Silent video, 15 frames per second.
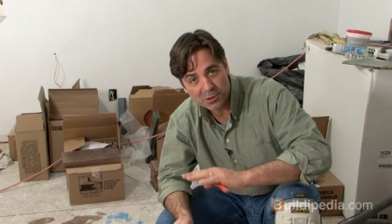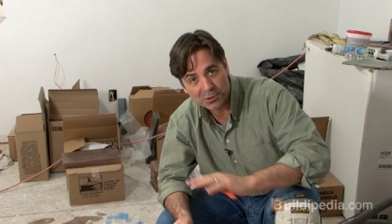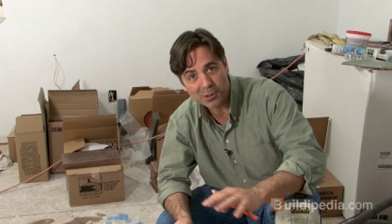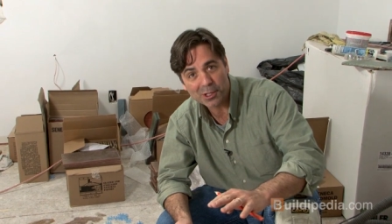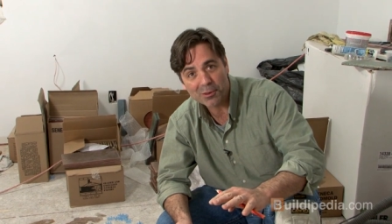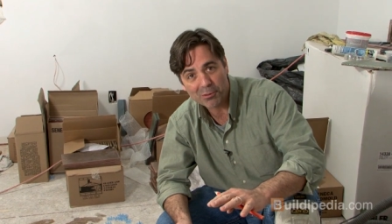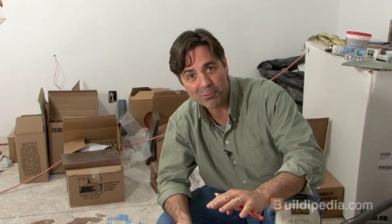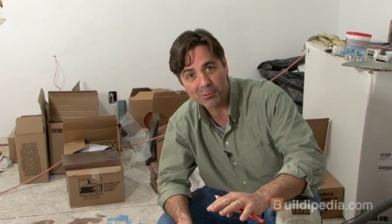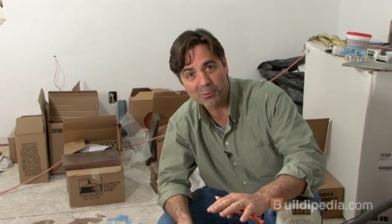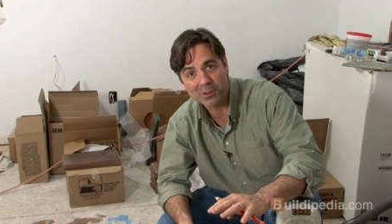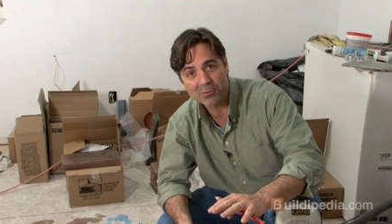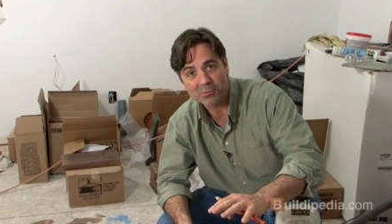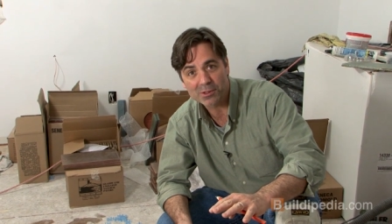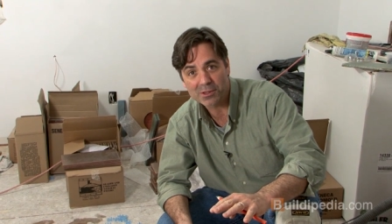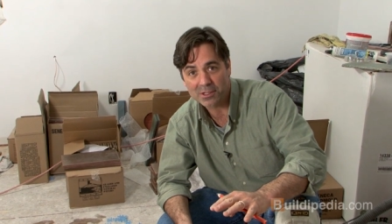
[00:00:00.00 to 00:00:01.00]
You'll get through
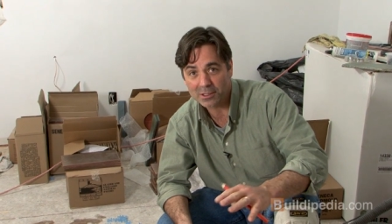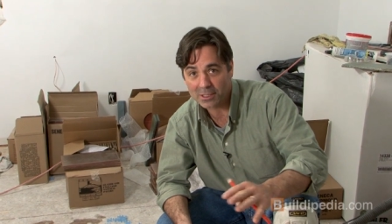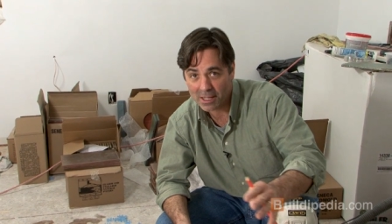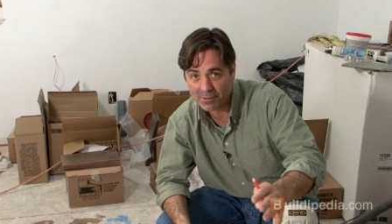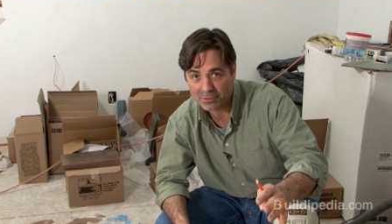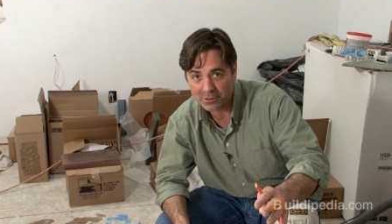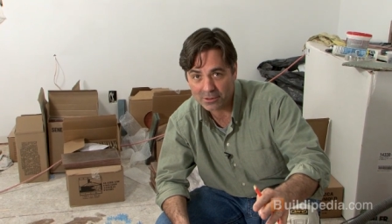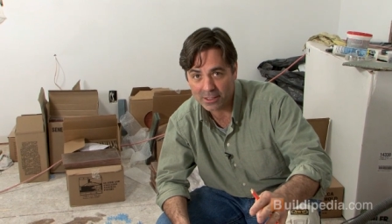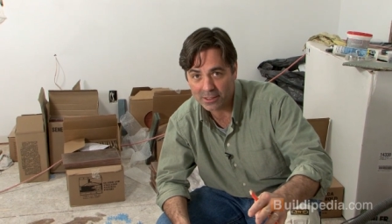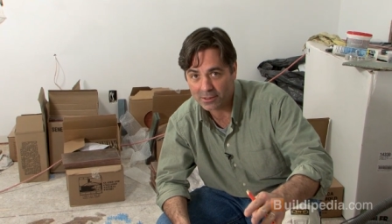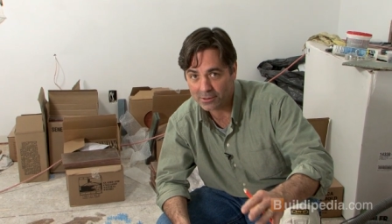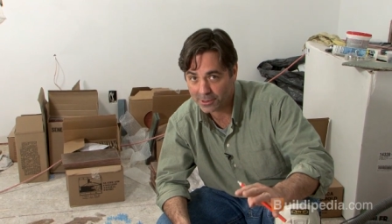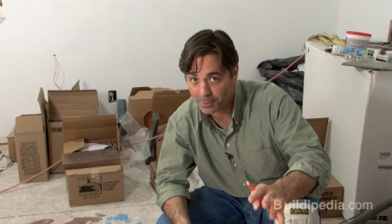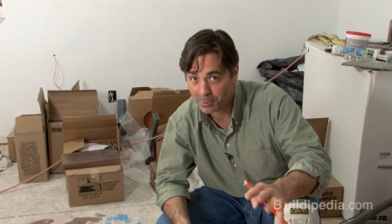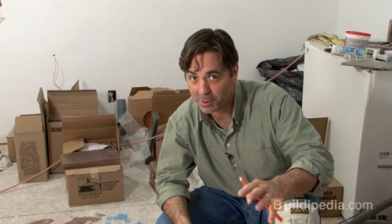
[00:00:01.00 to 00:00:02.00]
it with a level and a
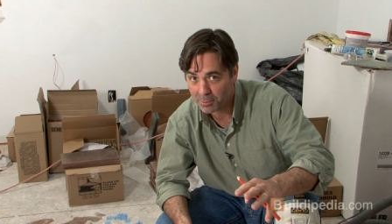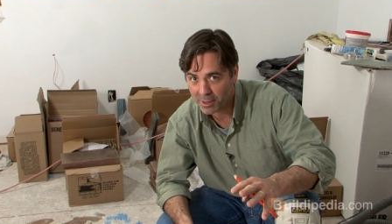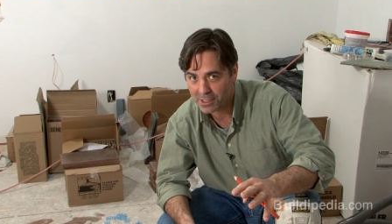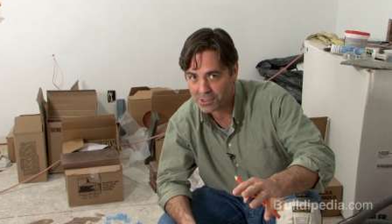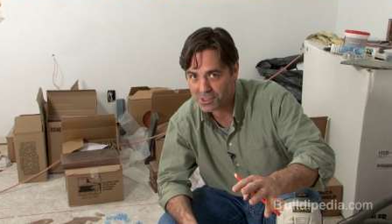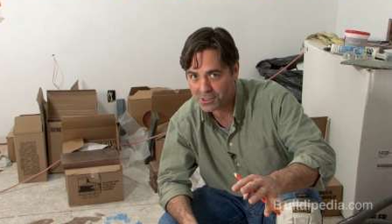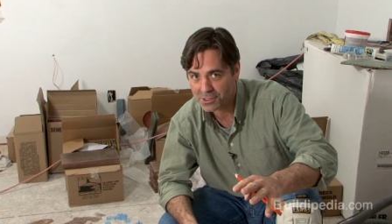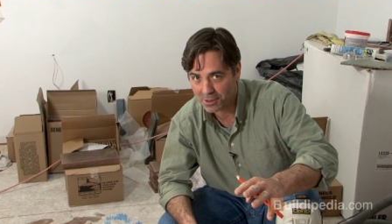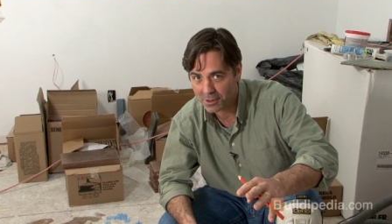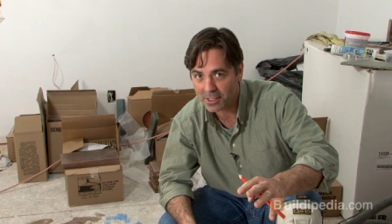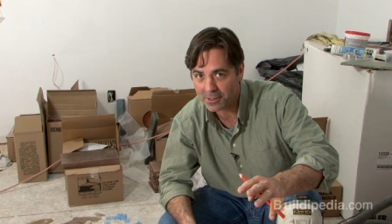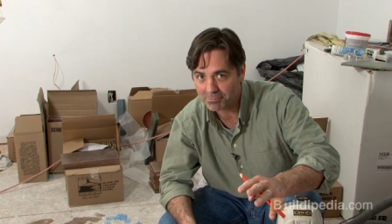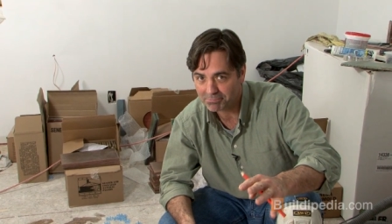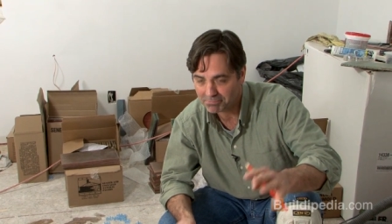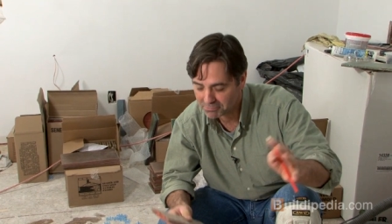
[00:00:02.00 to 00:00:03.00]
little bit of patience, all
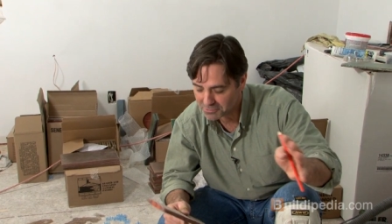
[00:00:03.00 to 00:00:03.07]
right?